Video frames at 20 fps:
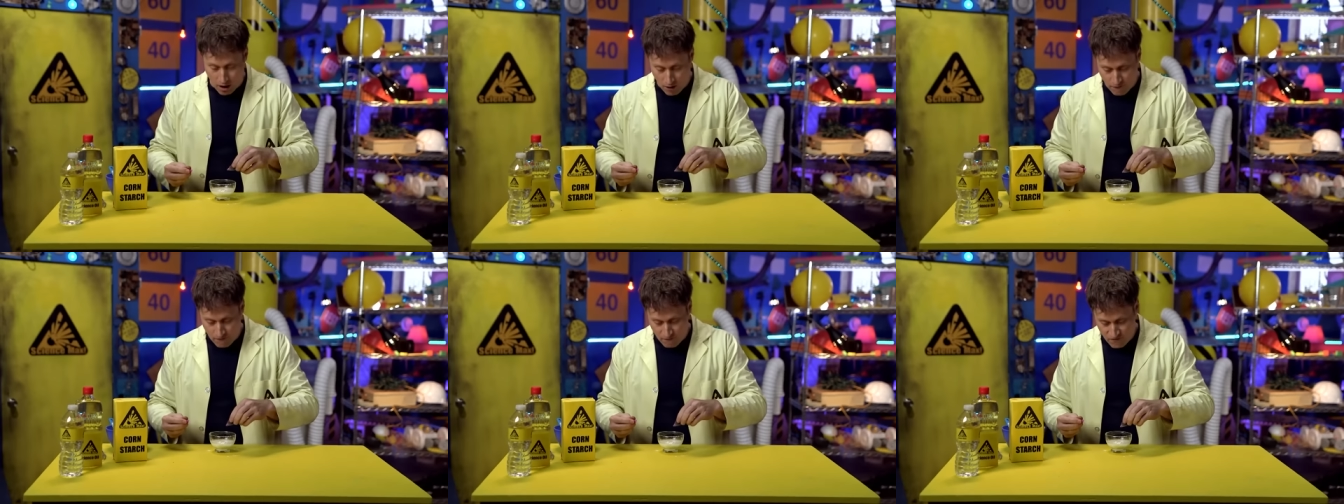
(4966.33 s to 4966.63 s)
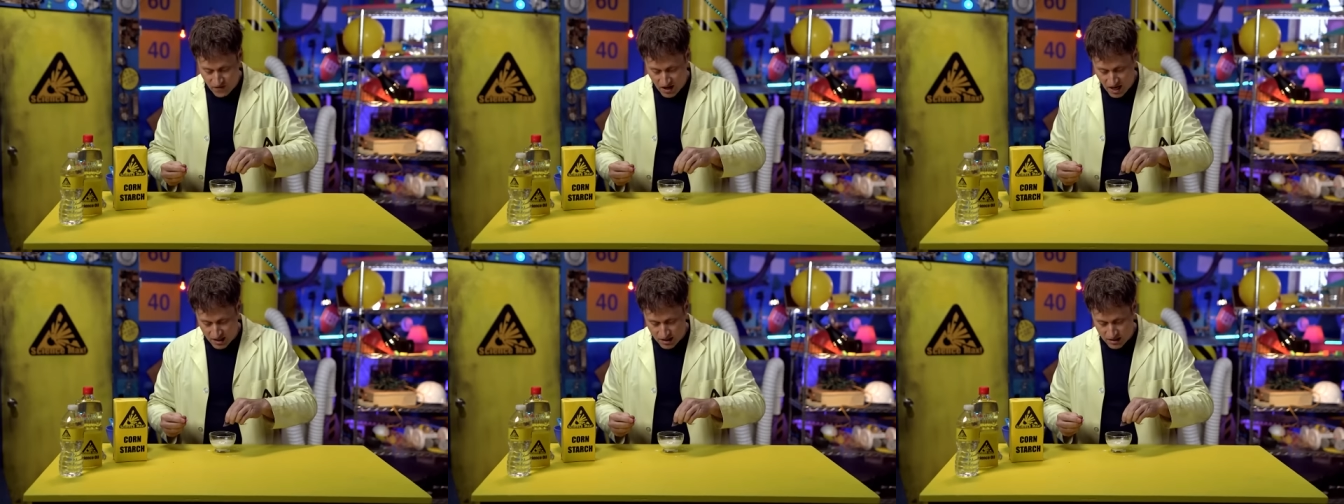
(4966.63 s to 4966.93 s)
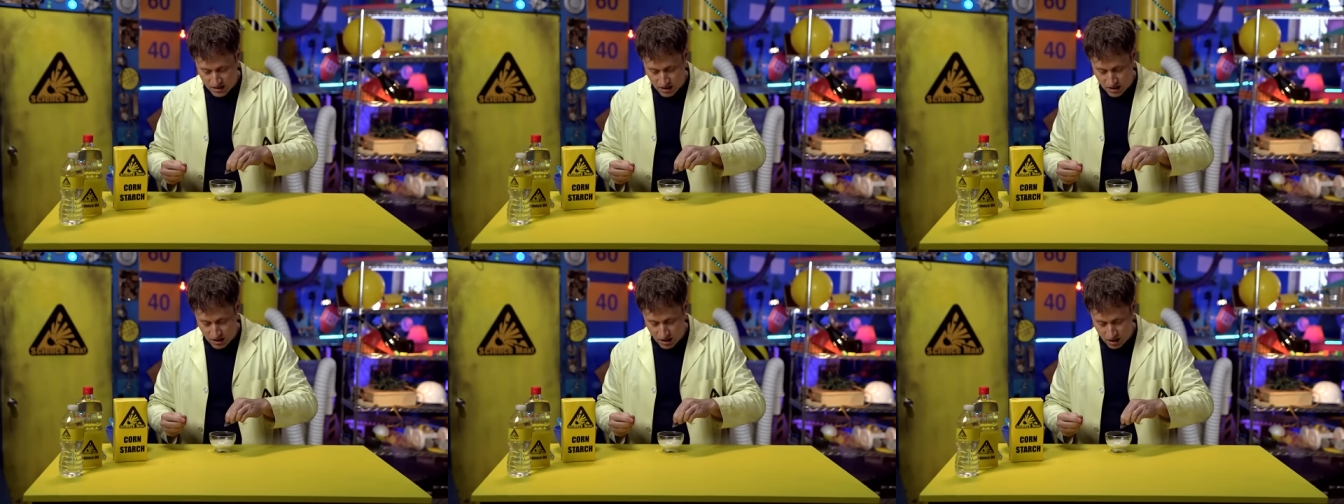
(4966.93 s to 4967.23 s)
and some food
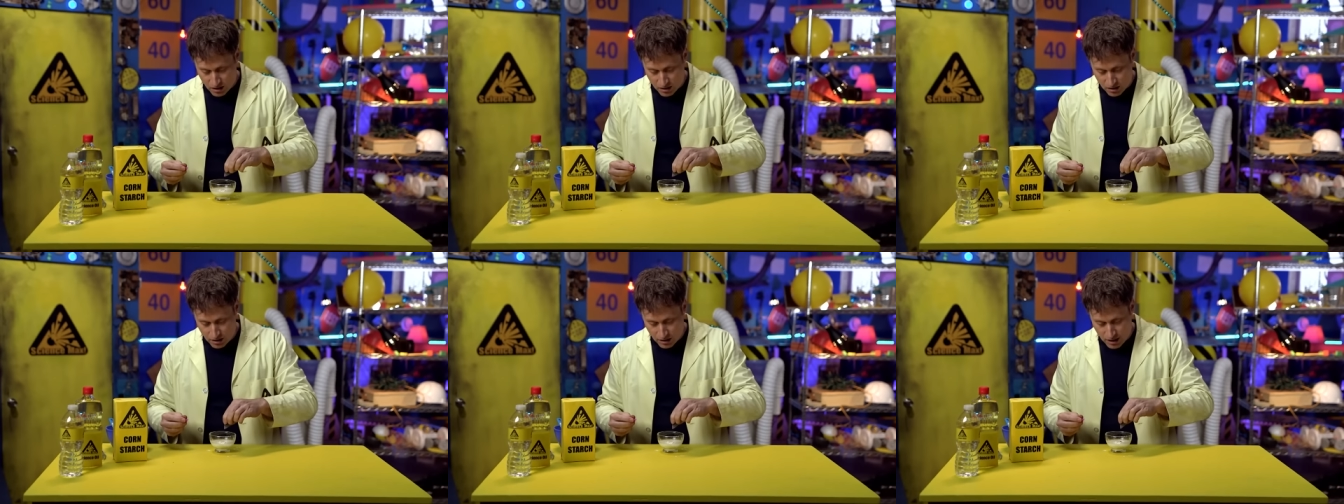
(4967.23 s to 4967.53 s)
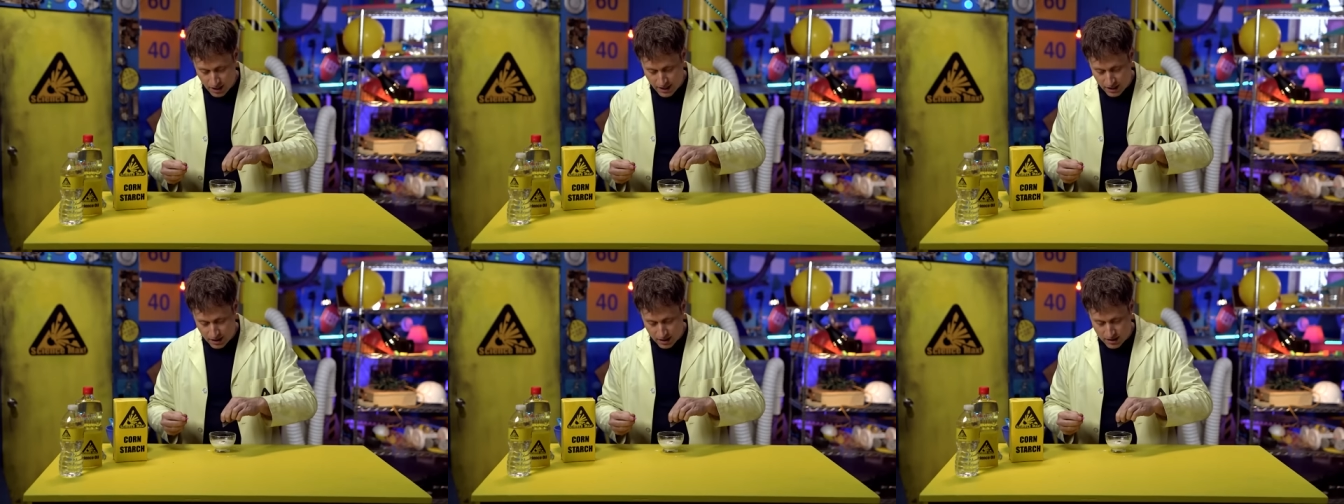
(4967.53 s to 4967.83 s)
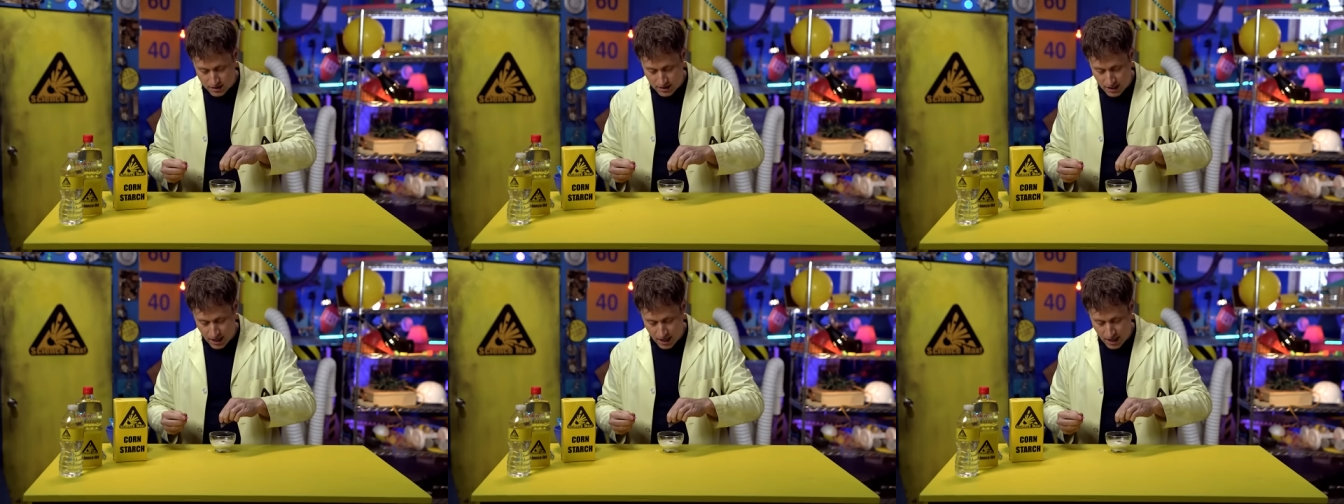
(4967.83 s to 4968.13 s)
coloring to make it
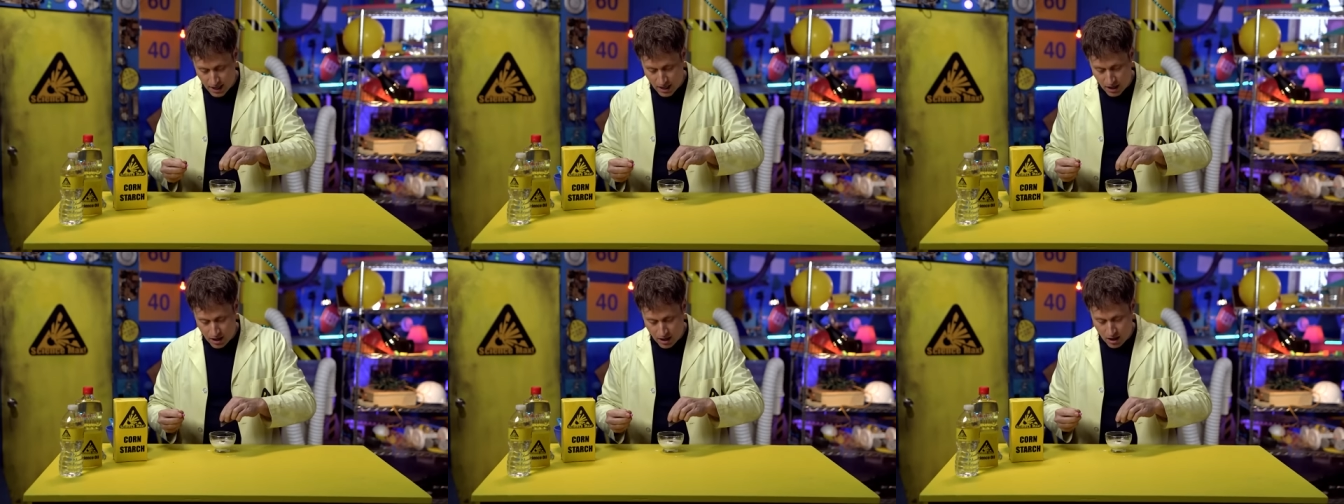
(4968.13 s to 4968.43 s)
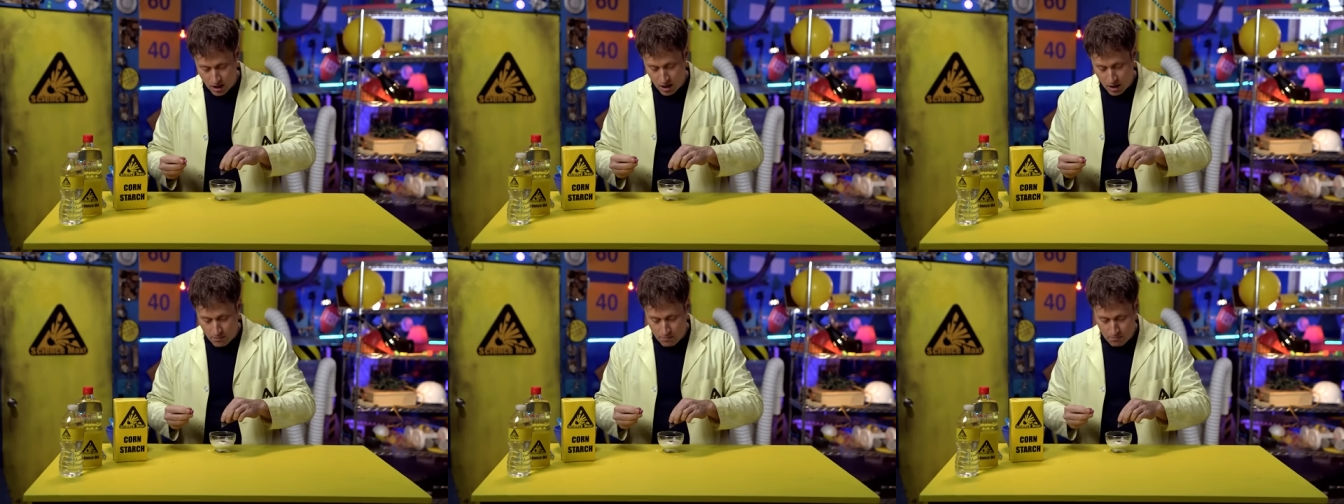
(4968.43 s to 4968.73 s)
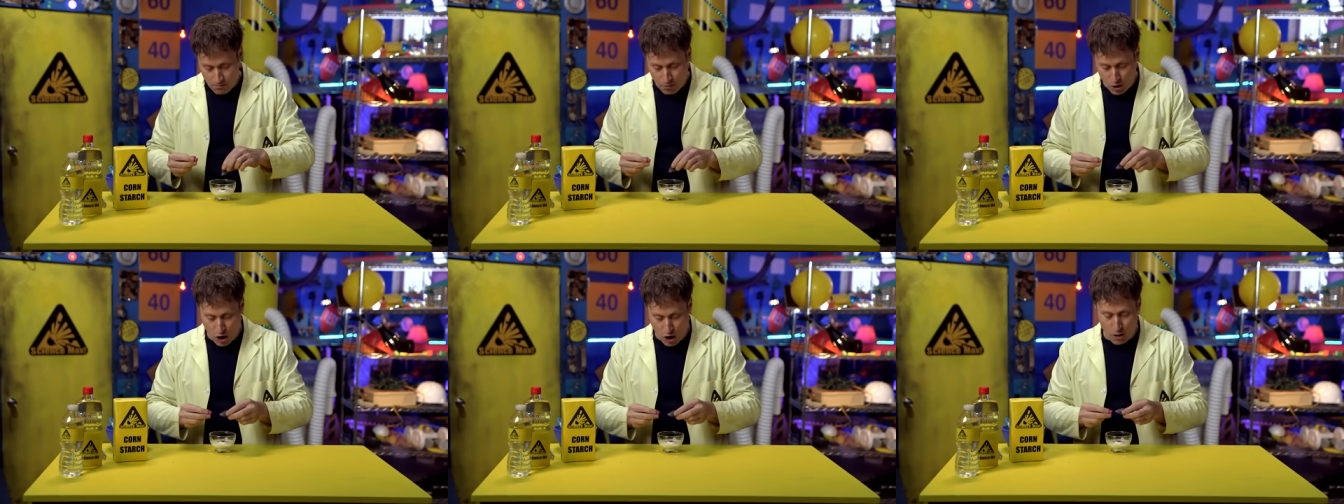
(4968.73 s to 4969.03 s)
whatever color you want.
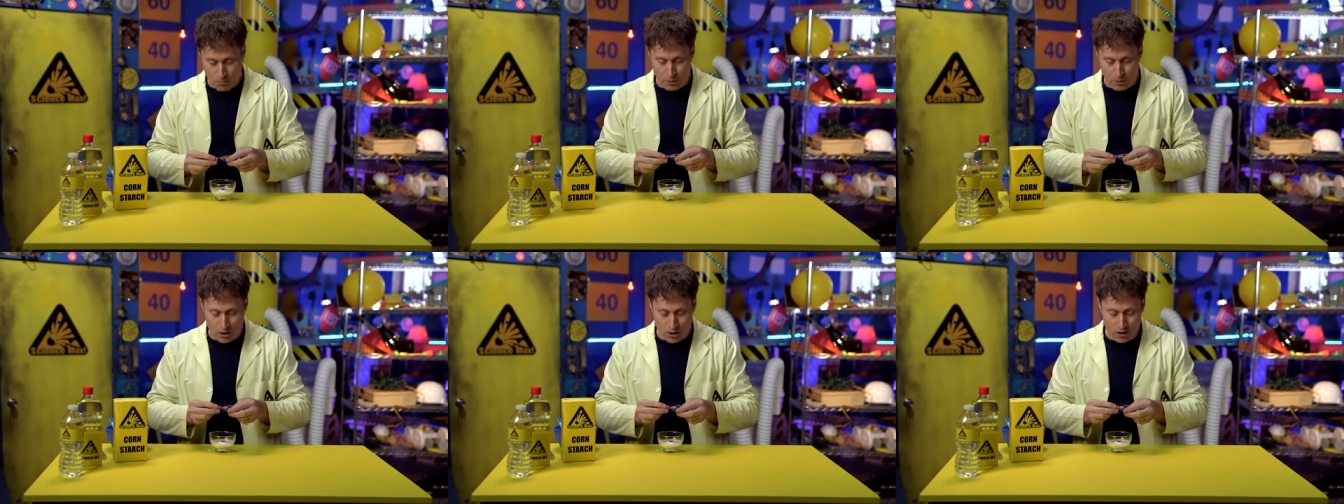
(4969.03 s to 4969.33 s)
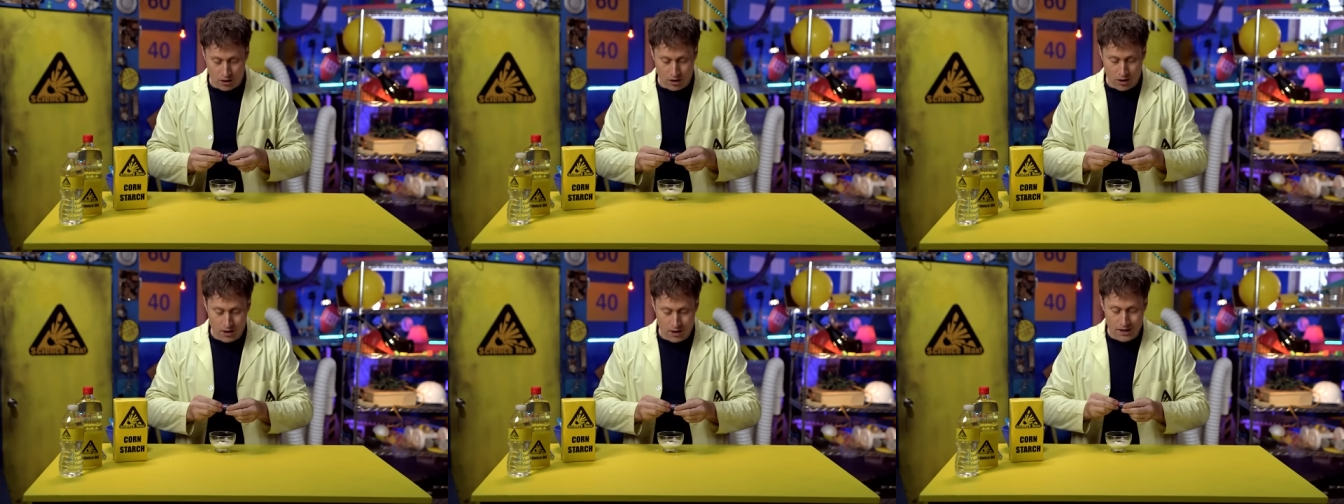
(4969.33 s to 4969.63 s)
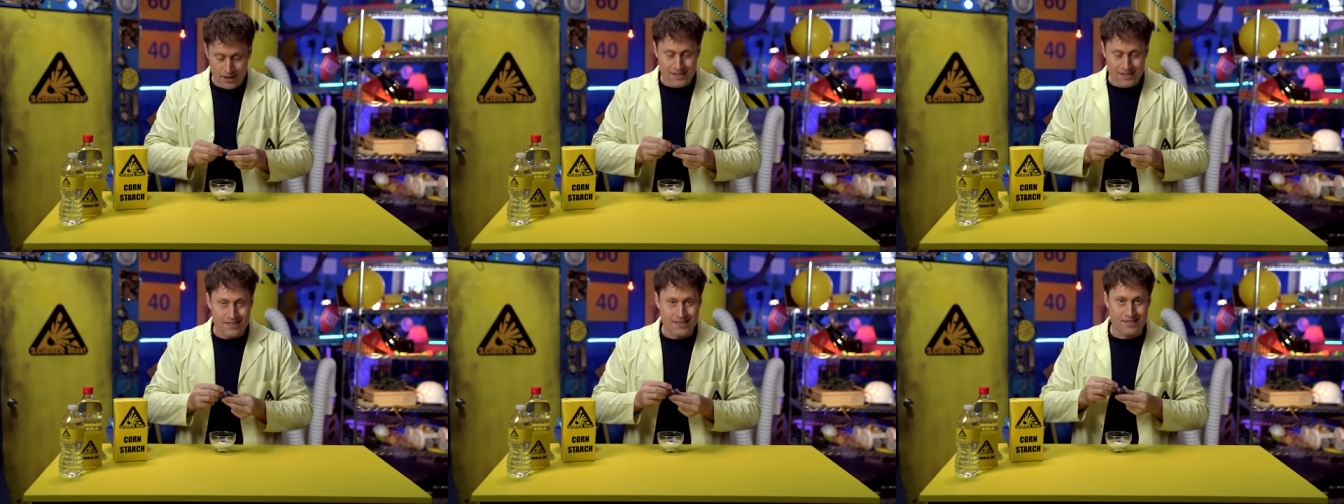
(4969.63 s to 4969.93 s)
Purple,
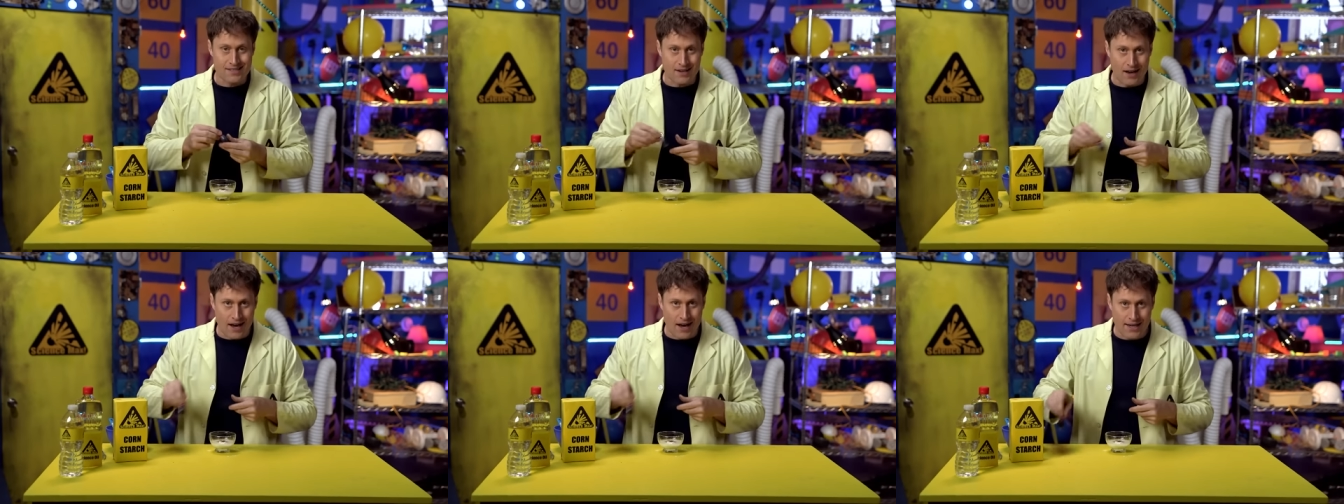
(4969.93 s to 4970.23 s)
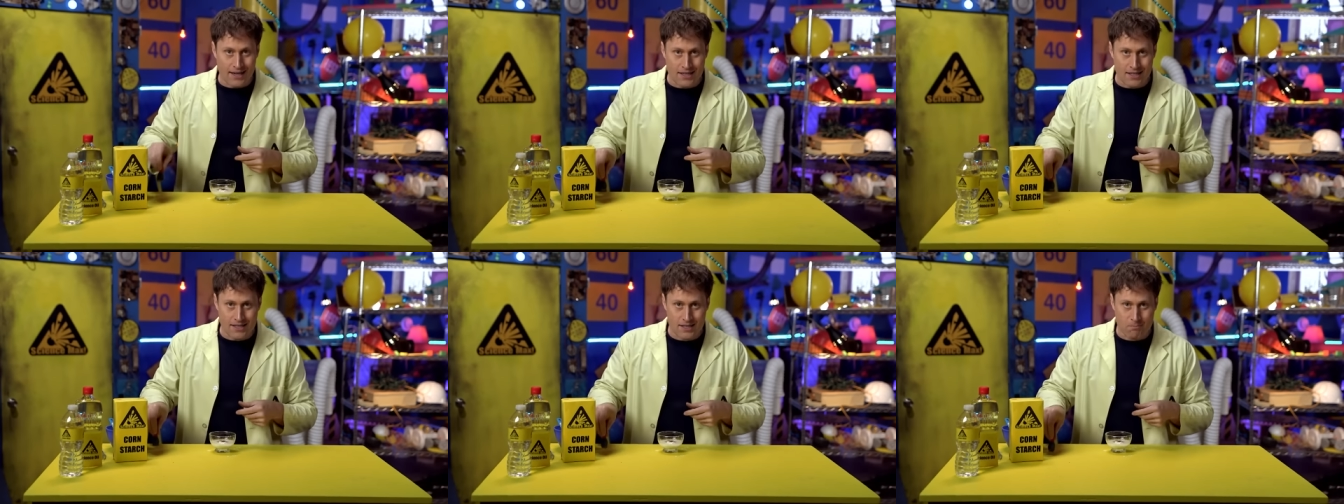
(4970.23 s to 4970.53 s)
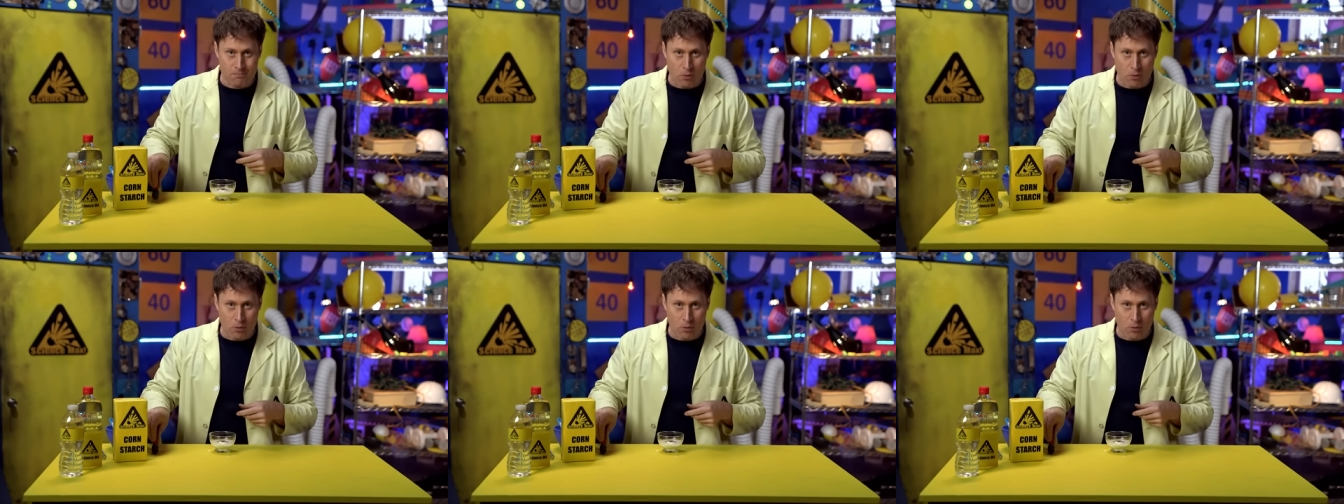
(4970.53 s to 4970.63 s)
science